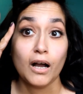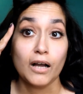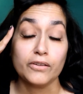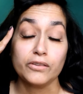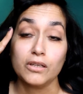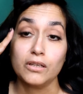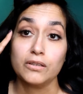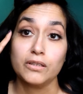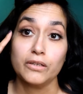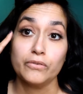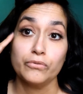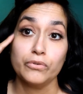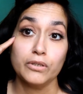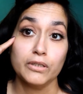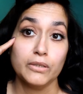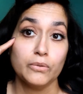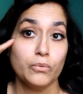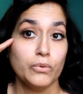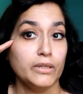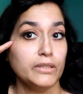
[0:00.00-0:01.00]
I thought they
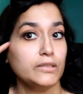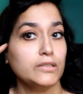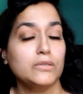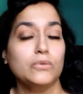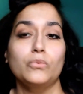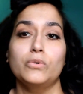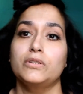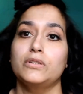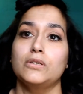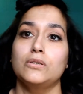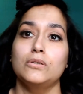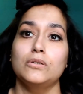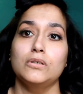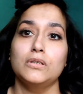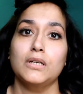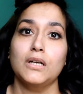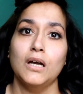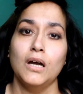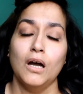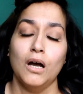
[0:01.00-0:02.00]
really went with the
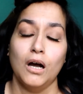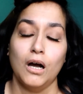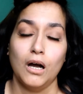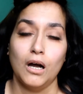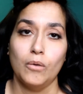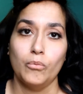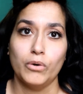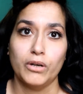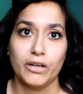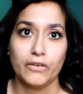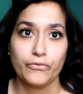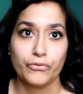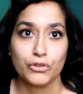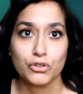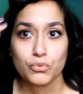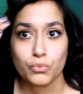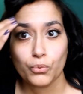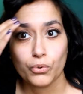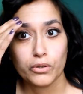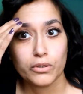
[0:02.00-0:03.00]
look. Um, when I
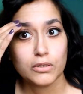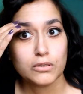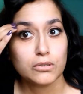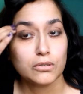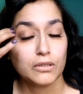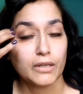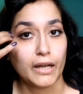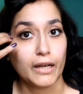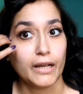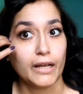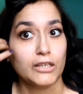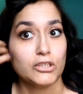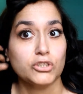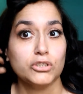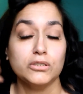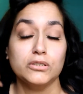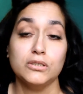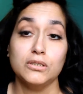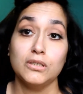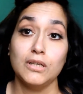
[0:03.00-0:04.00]
first wore this look, I
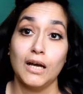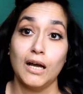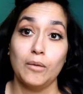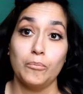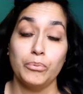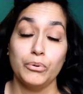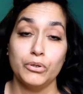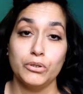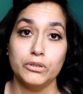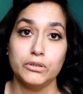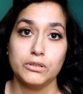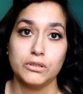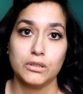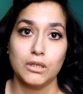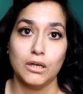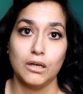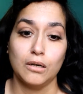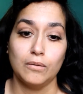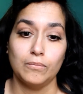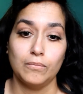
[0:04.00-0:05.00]
actually did not put
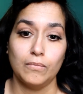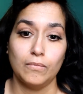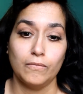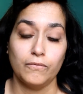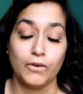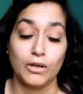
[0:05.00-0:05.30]
um,